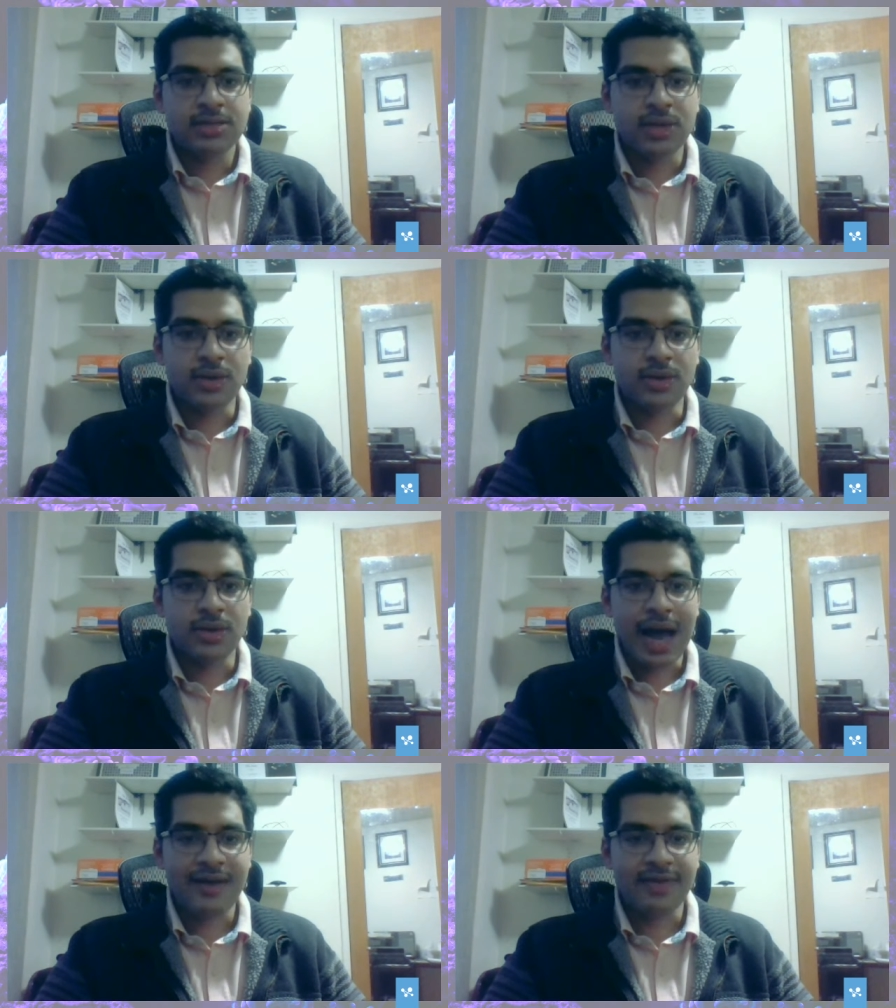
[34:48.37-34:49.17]

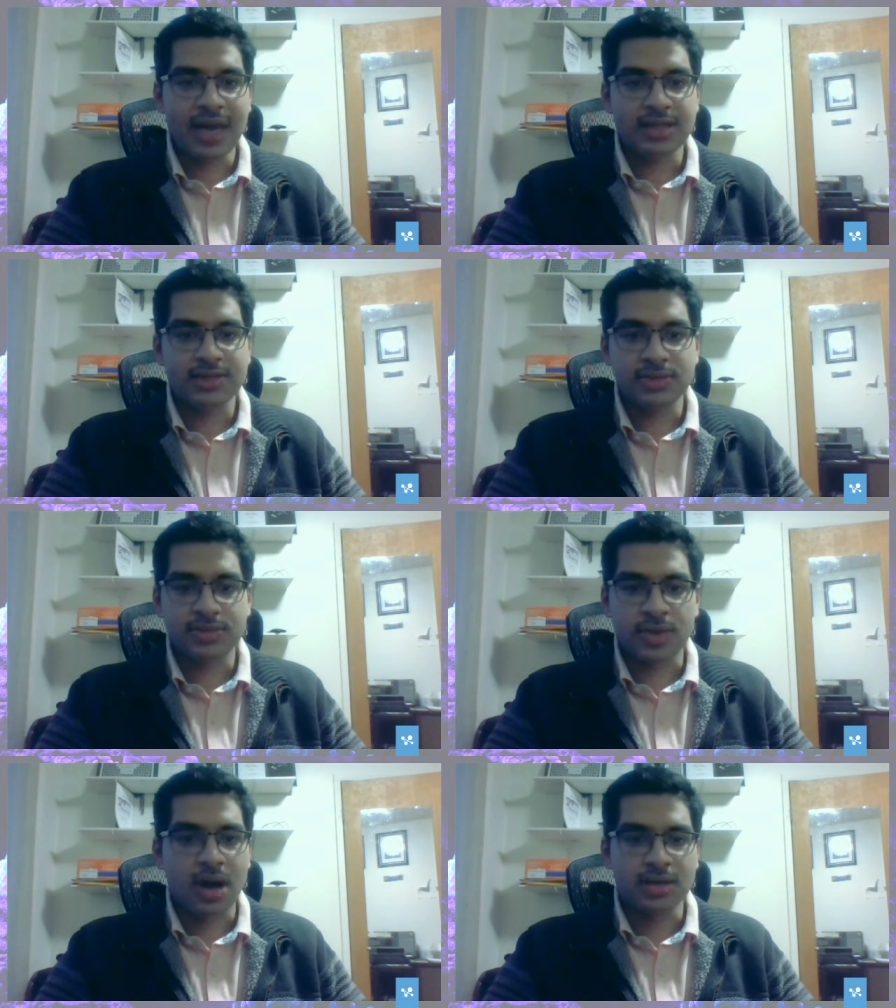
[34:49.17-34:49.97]
So having that
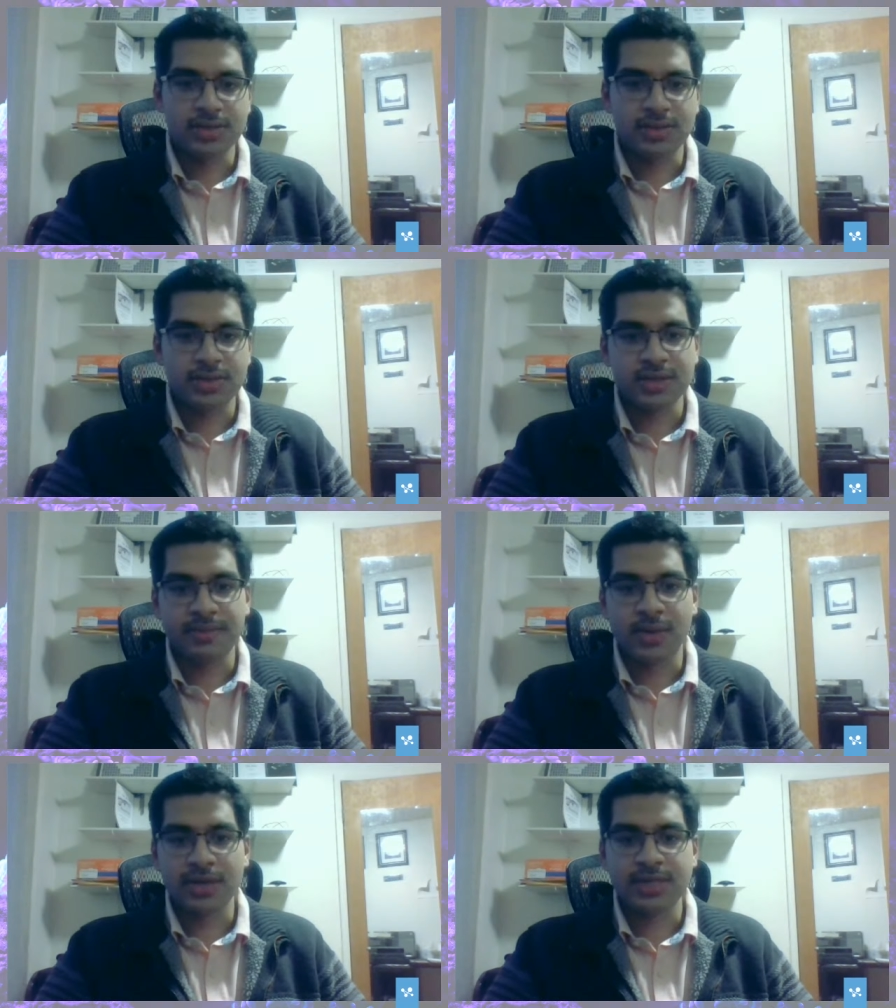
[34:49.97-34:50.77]
strong social
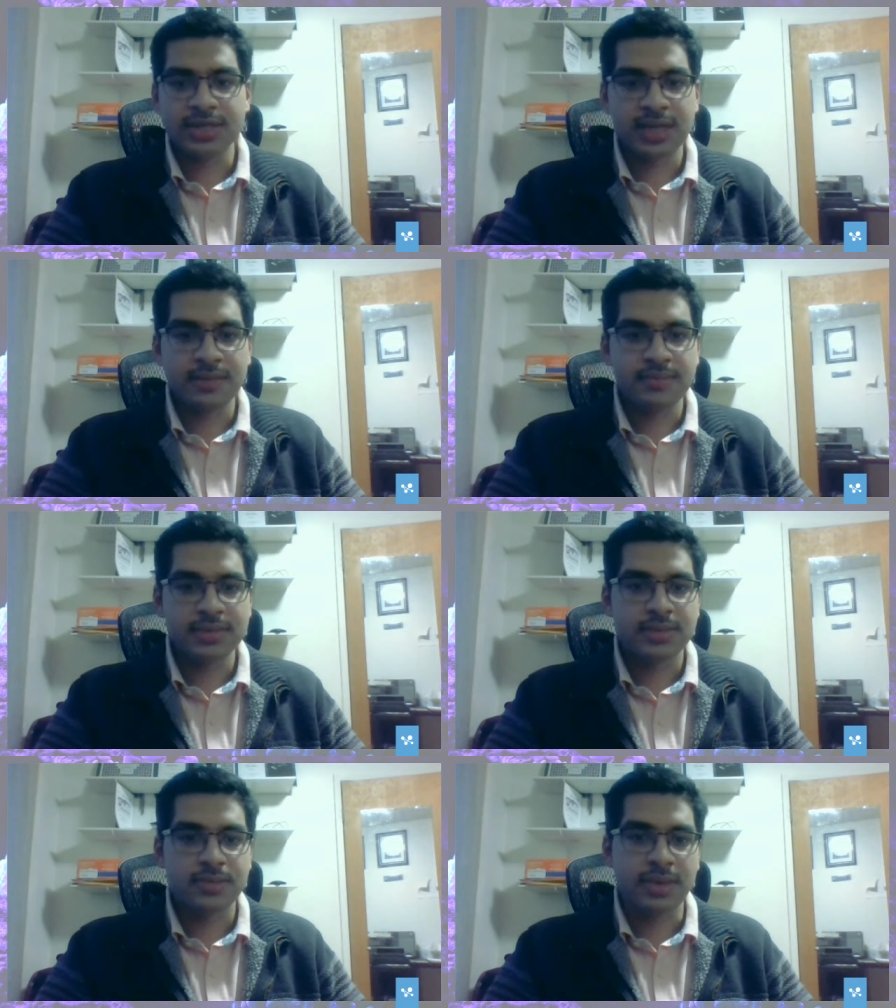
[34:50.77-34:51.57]
support
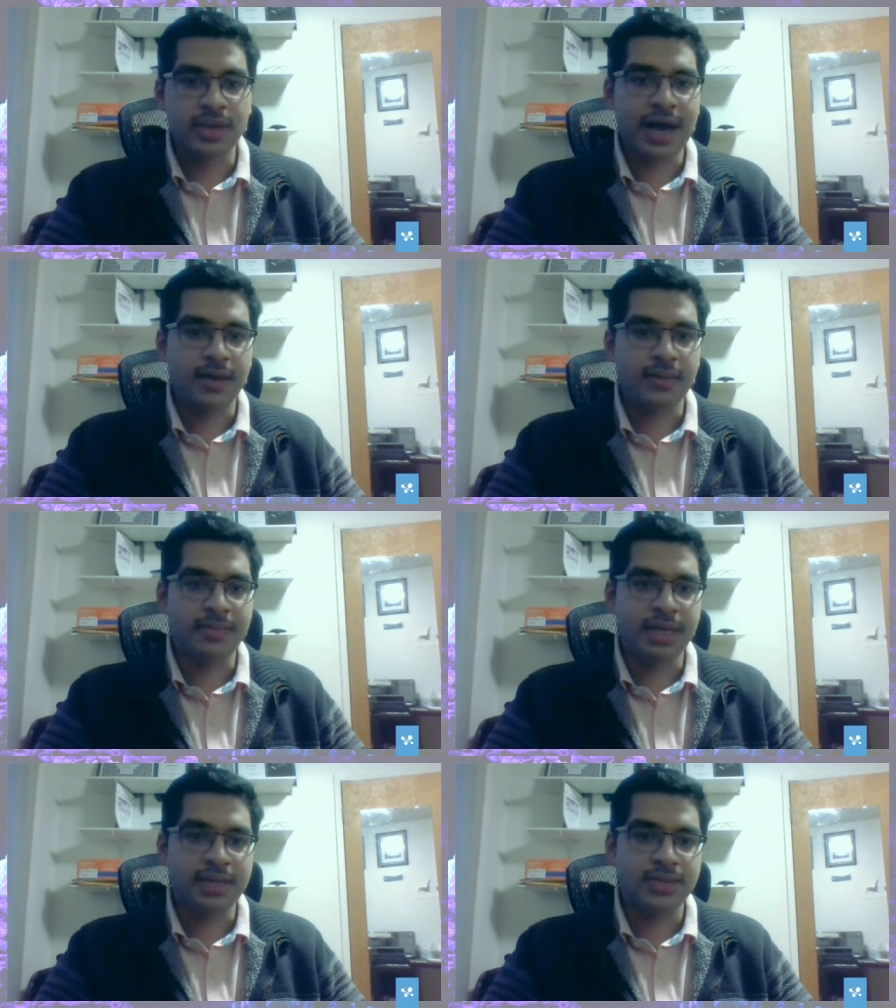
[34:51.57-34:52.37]
systems really helped
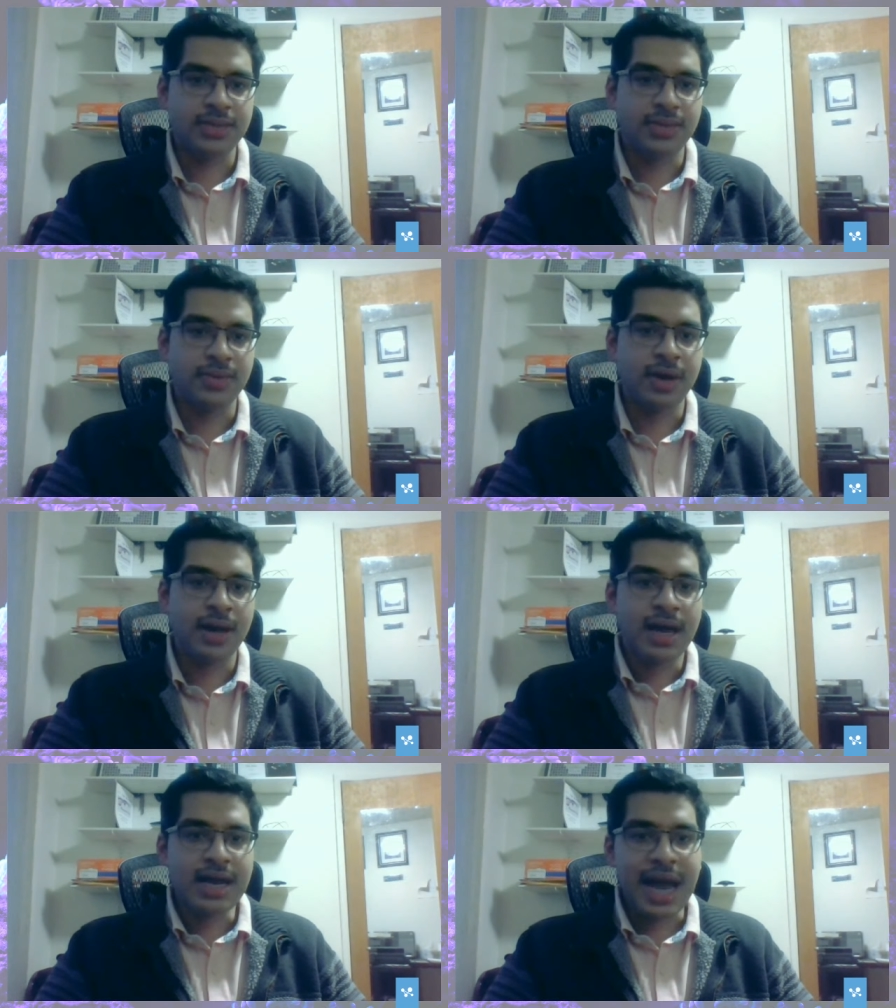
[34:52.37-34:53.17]
me to
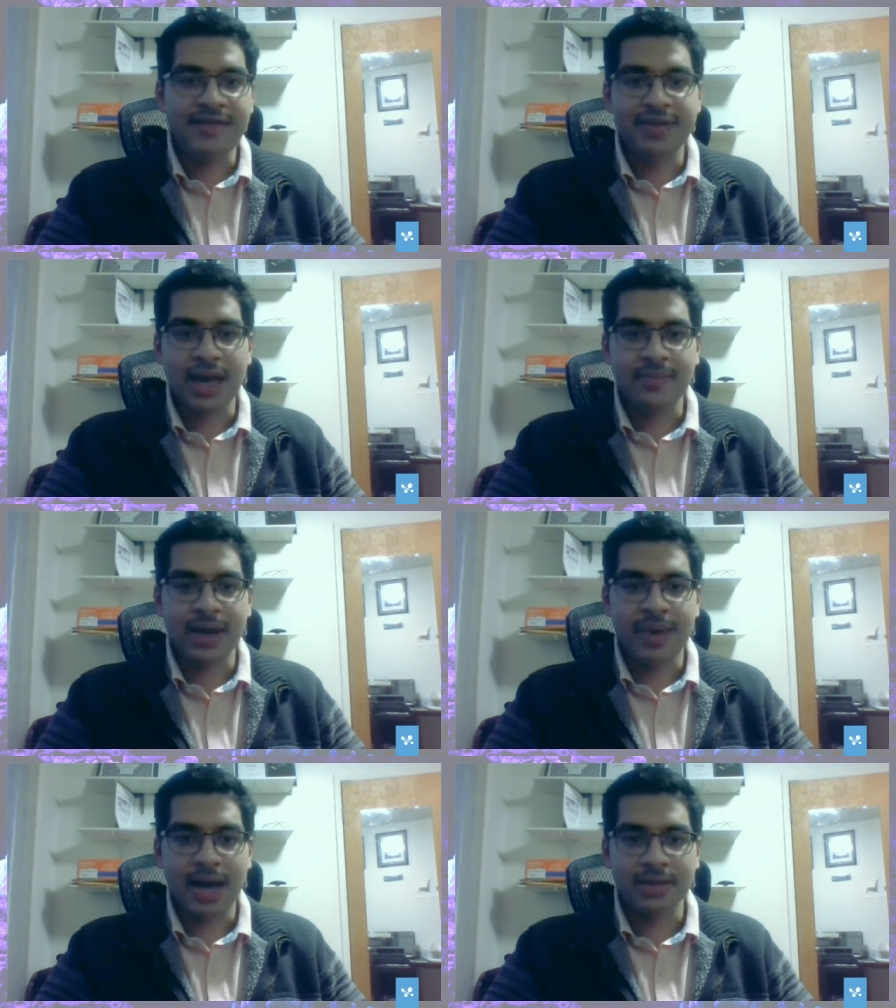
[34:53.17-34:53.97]
navigate
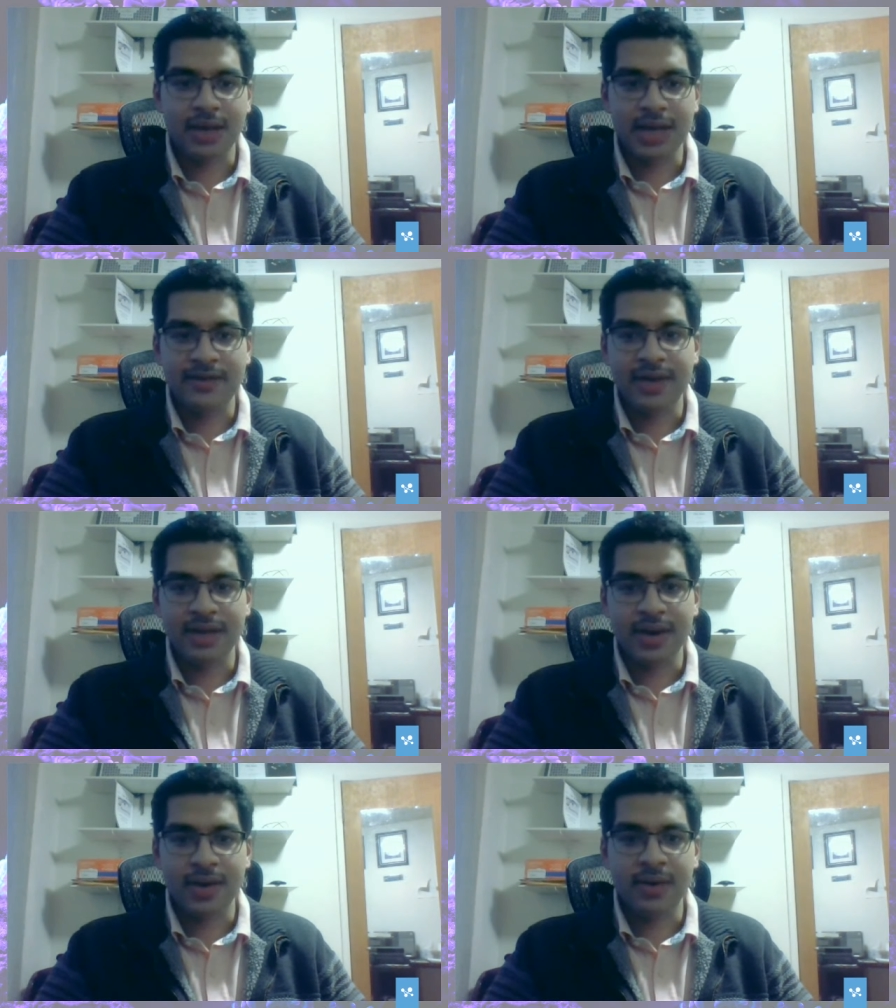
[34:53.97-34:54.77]
my pathway,
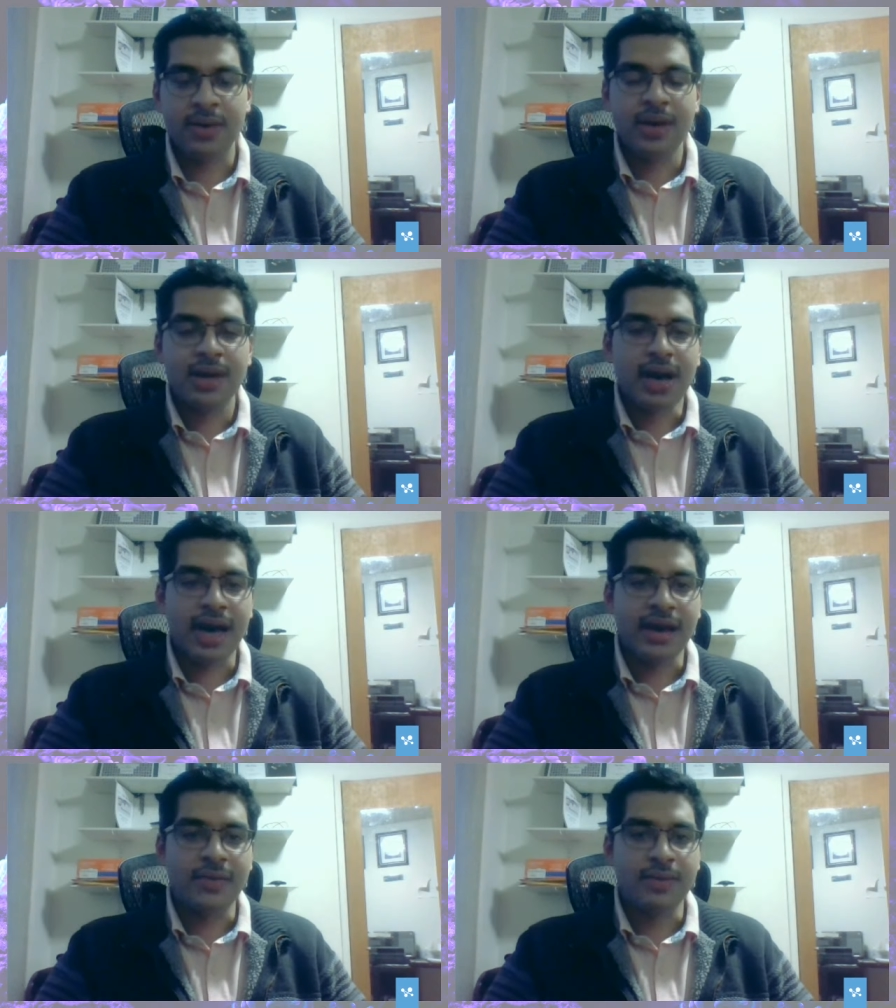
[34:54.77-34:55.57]
even though
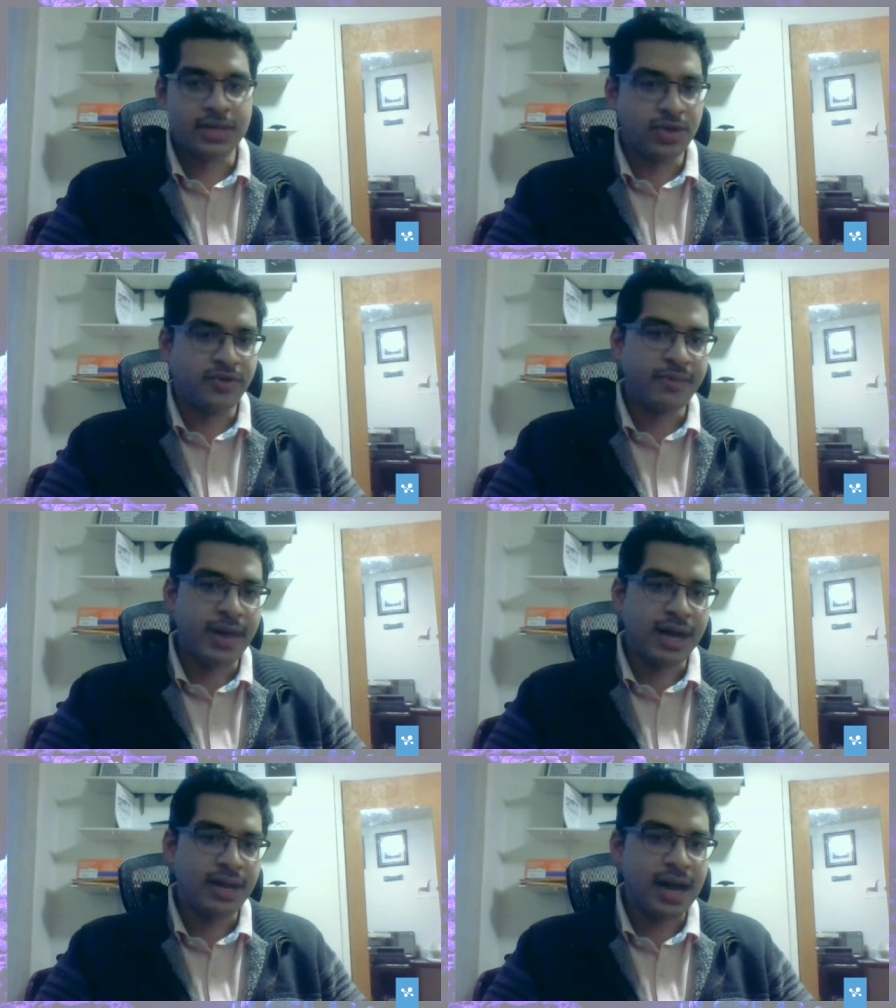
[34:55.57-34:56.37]
I withdrew from
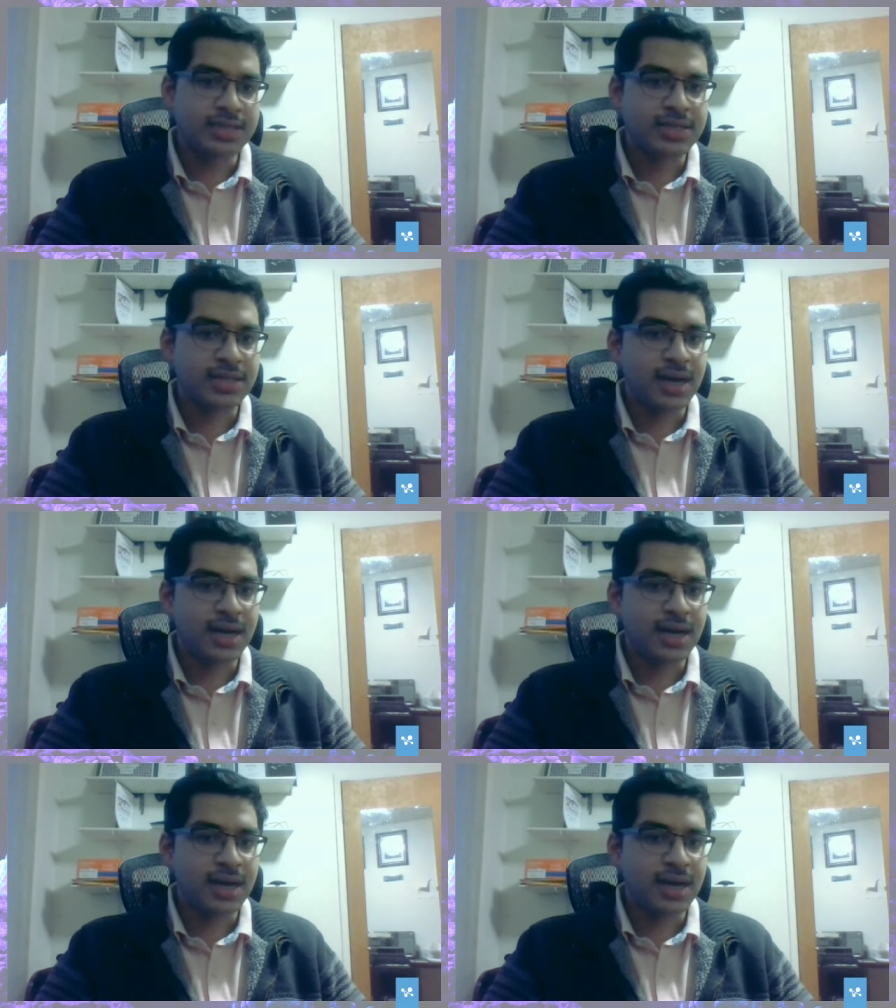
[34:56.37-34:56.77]
that class.